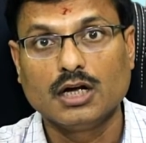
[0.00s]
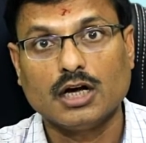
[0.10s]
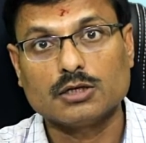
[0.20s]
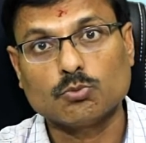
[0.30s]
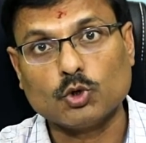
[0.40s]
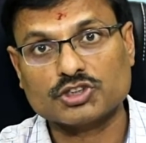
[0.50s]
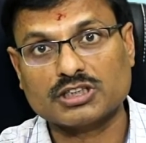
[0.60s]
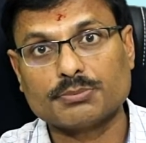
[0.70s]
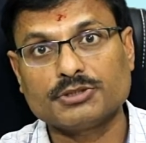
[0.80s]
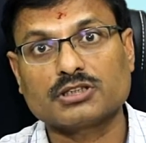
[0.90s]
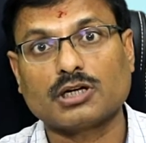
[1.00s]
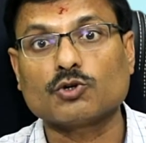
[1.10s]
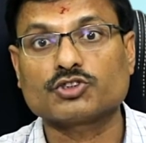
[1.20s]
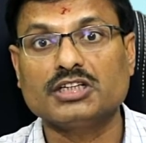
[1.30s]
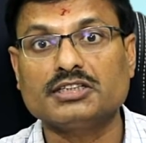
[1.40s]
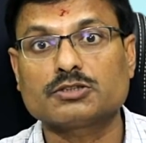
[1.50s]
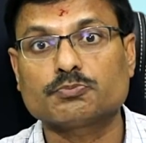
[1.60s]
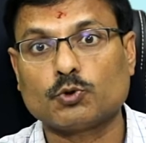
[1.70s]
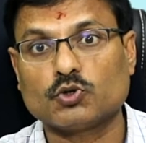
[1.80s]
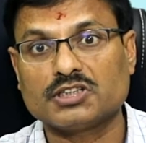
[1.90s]
And most of the crouch gait is
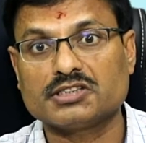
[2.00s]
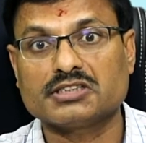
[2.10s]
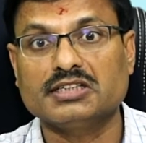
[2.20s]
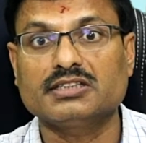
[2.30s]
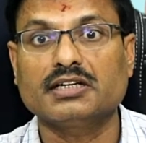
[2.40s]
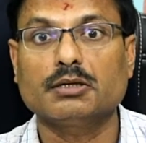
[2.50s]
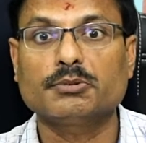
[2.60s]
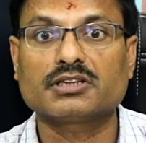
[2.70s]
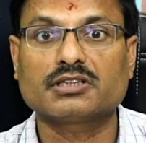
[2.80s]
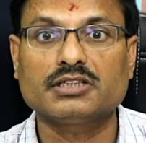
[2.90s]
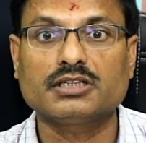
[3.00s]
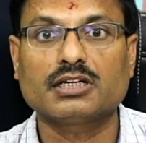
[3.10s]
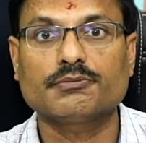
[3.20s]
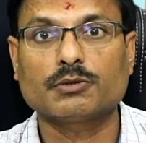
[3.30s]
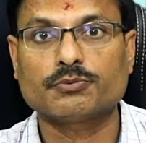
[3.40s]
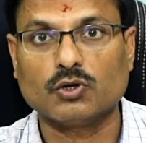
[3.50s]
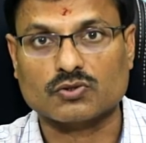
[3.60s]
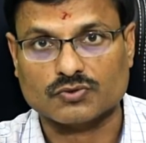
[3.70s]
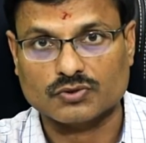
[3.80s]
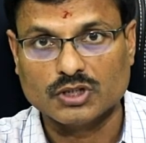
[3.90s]
progress in the level 3 or level
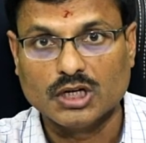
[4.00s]
4.